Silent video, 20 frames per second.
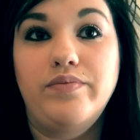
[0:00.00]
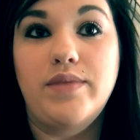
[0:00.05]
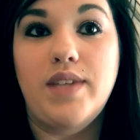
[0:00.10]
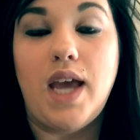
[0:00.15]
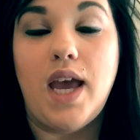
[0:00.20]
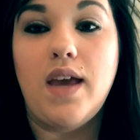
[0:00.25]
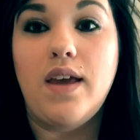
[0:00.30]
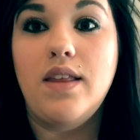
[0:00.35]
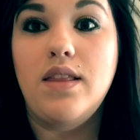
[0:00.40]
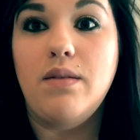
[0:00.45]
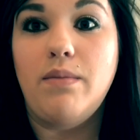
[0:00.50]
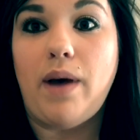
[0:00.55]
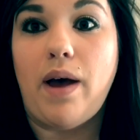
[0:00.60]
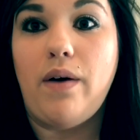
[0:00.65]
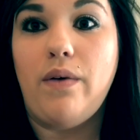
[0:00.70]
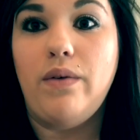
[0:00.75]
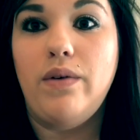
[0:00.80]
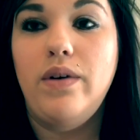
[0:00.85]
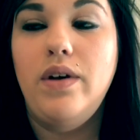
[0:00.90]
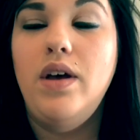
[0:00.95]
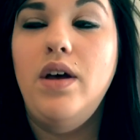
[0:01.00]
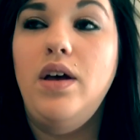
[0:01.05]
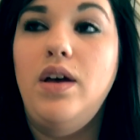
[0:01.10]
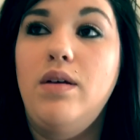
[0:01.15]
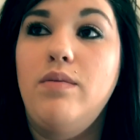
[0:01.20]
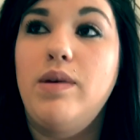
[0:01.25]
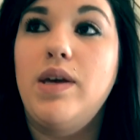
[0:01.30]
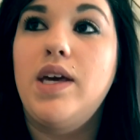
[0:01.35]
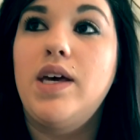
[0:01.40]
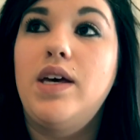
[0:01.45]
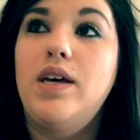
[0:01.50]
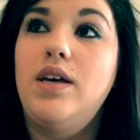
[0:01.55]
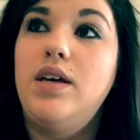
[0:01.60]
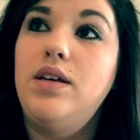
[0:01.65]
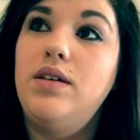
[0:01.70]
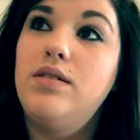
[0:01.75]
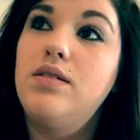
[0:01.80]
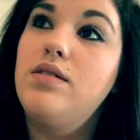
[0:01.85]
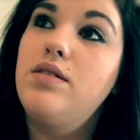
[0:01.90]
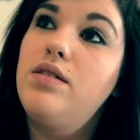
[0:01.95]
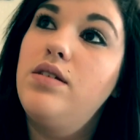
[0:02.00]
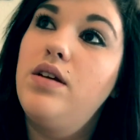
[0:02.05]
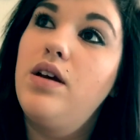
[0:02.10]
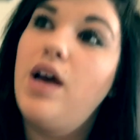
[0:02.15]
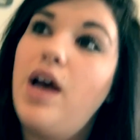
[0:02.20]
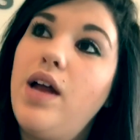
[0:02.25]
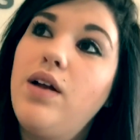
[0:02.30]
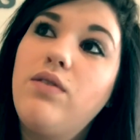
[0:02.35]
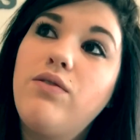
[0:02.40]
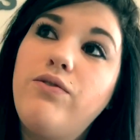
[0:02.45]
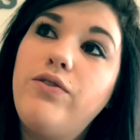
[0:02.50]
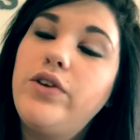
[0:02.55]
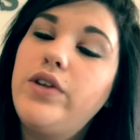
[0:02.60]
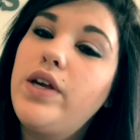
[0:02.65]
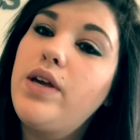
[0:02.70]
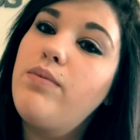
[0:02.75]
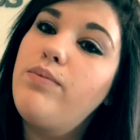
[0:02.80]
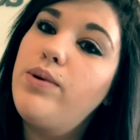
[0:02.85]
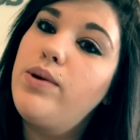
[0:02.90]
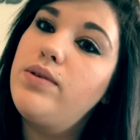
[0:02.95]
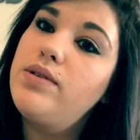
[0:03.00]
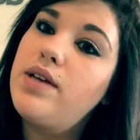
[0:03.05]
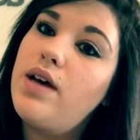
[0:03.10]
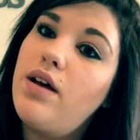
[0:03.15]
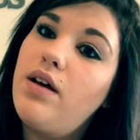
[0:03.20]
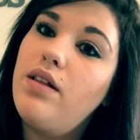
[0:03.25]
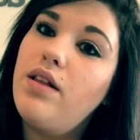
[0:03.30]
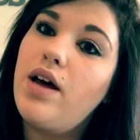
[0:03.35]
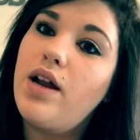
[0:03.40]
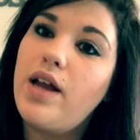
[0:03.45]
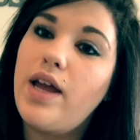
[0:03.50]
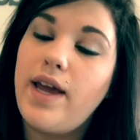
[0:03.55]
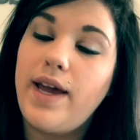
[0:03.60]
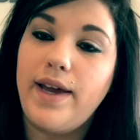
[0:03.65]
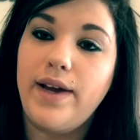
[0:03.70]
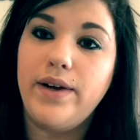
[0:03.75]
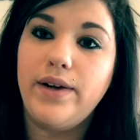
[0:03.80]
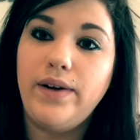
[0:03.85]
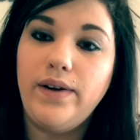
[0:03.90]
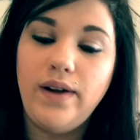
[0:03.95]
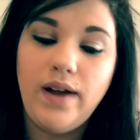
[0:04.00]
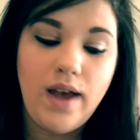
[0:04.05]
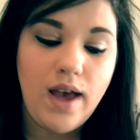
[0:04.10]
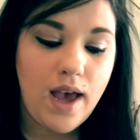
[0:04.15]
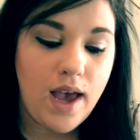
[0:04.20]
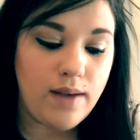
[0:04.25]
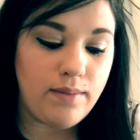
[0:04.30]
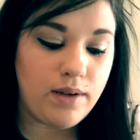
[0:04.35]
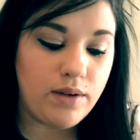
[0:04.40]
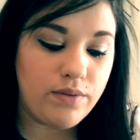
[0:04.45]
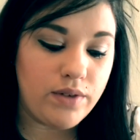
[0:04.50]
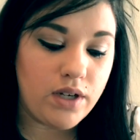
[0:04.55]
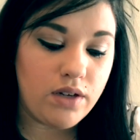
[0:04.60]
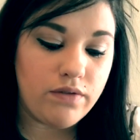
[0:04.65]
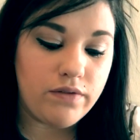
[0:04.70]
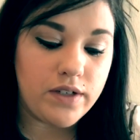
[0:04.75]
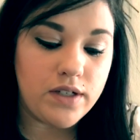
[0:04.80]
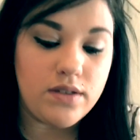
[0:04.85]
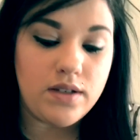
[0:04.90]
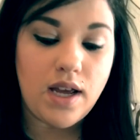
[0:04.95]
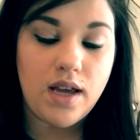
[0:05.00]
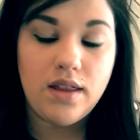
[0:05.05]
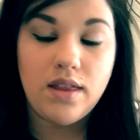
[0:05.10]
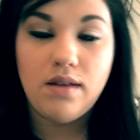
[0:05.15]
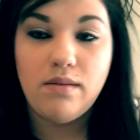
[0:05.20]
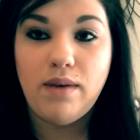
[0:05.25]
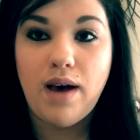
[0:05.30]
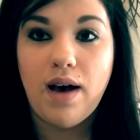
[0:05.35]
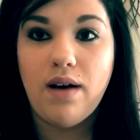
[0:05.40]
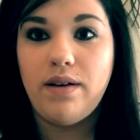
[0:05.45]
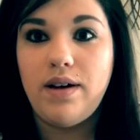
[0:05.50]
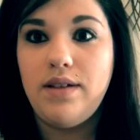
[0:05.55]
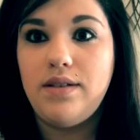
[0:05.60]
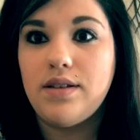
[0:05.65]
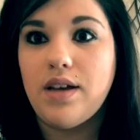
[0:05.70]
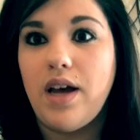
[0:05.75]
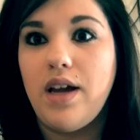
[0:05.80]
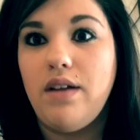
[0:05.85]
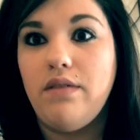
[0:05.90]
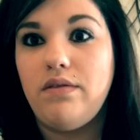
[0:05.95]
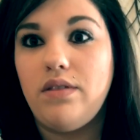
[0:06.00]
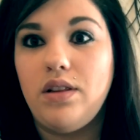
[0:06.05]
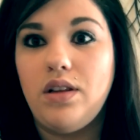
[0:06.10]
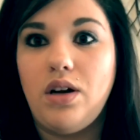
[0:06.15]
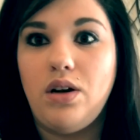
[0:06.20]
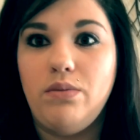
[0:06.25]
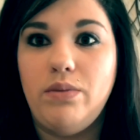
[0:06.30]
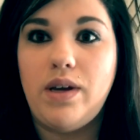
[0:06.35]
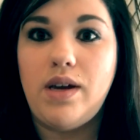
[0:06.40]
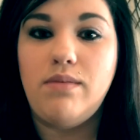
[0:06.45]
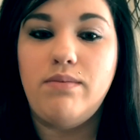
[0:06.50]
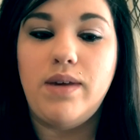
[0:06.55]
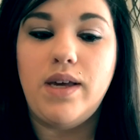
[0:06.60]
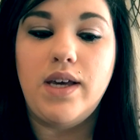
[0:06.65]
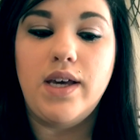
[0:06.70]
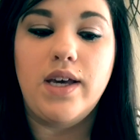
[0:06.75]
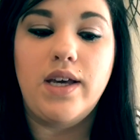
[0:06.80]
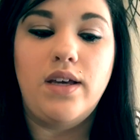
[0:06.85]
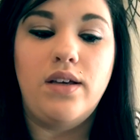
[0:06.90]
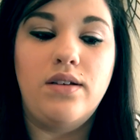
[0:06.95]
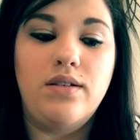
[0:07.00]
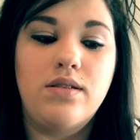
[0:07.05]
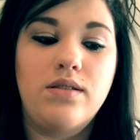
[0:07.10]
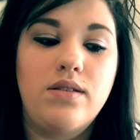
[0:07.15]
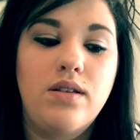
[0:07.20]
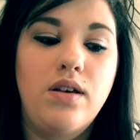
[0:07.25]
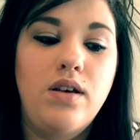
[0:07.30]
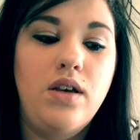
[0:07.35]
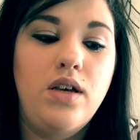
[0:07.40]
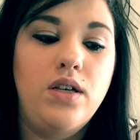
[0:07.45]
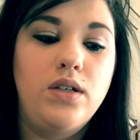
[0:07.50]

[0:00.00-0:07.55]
taking them out because I don't feel like it pulls out a lot of hair. I mean, when you first take them out, it's kind of alarming because